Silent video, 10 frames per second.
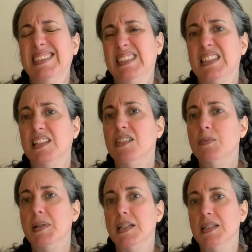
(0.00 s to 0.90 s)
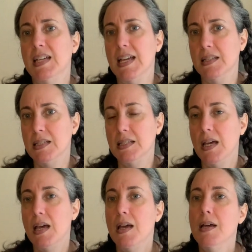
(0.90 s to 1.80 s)
It's a little bit intense.
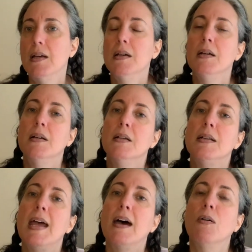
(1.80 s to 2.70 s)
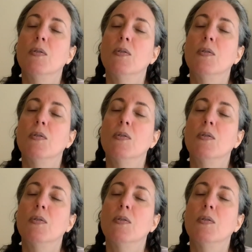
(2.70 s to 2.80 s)
Now,